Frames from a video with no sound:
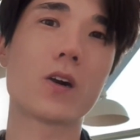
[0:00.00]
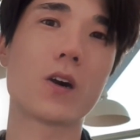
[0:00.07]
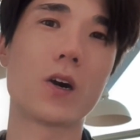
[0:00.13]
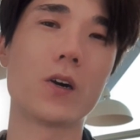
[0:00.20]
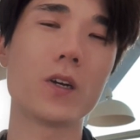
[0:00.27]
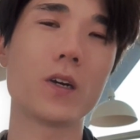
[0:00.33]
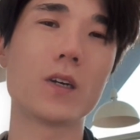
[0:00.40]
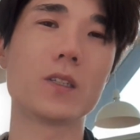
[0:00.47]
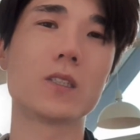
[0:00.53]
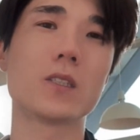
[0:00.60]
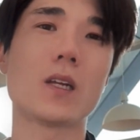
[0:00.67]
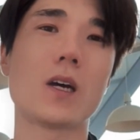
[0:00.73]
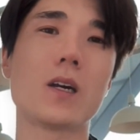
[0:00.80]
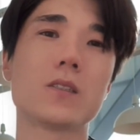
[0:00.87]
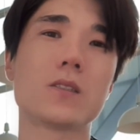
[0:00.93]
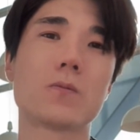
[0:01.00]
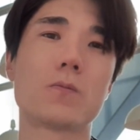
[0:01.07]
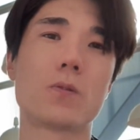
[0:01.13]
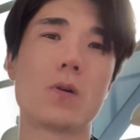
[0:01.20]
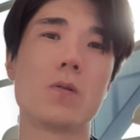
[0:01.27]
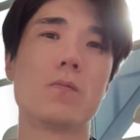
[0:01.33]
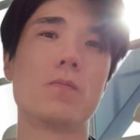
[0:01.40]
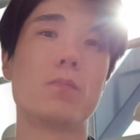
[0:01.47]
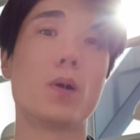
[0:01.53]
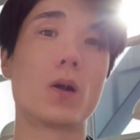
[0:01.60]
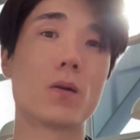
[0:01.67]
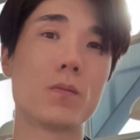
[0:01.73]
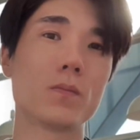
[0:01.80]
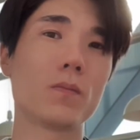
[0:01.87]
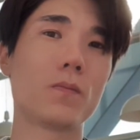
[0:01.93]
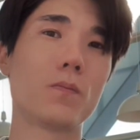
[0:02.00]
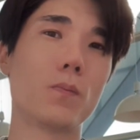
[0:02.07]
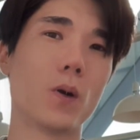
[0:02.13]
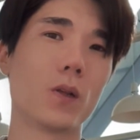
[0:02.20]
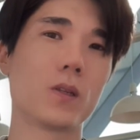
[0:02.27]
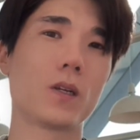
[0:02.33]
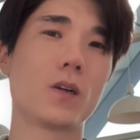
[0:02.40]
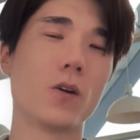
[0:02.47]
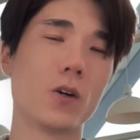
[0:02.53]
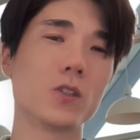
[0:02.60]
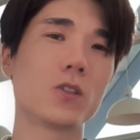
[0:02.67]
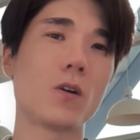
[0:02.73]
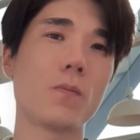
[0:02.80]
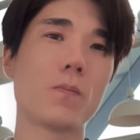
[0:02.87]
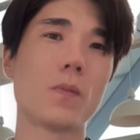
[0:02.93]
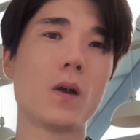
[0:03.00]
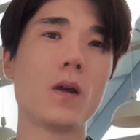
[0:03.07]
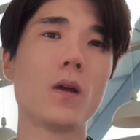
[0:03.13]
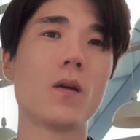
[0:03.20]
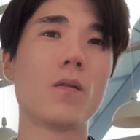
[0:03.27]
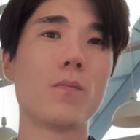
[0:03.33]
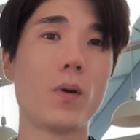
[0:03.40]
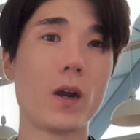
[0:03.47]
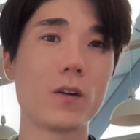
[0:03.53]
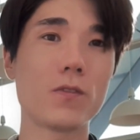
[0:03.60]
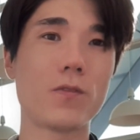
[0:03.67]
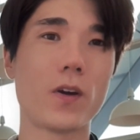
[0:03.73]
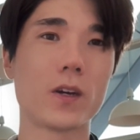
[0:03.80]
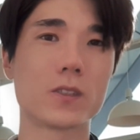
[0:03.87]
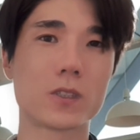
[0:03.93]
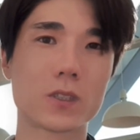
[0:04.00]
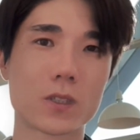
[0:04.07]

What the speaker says: career, it starts from bottom but goes up very fast.